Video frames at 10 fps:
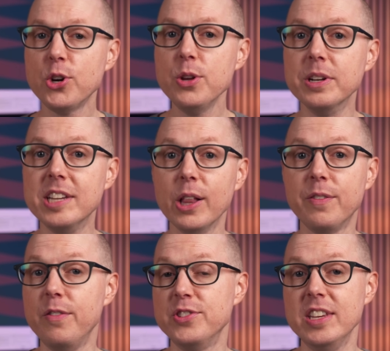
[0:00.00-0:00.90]
sure you could tell
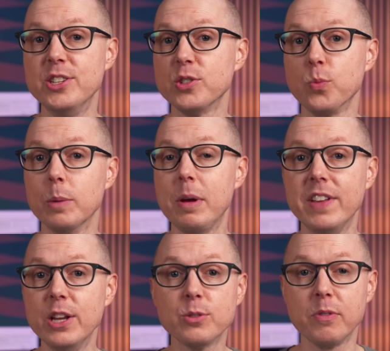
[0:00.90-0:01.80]
if you've seen just one of my
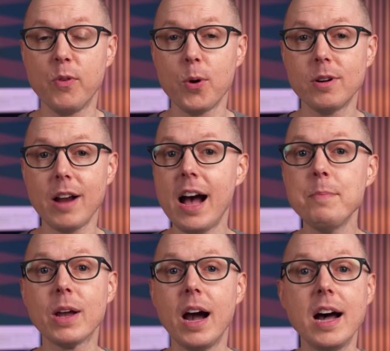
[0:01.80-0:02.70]
videos before,
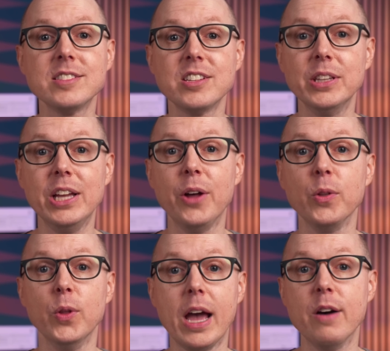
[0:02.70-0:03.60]
I'm constantly on
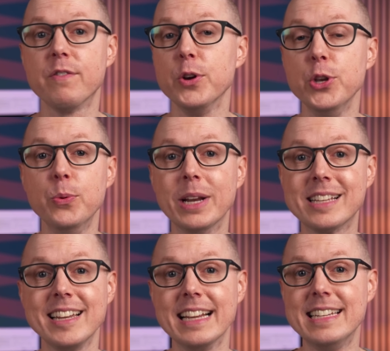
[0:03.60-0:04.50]
the lookout for new and
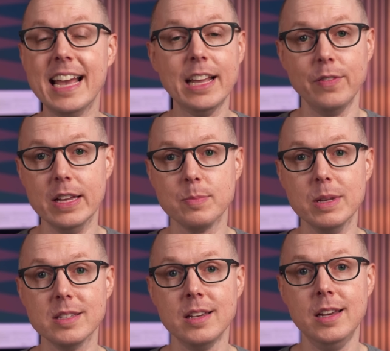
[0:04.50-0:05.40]
exciting tech advancements,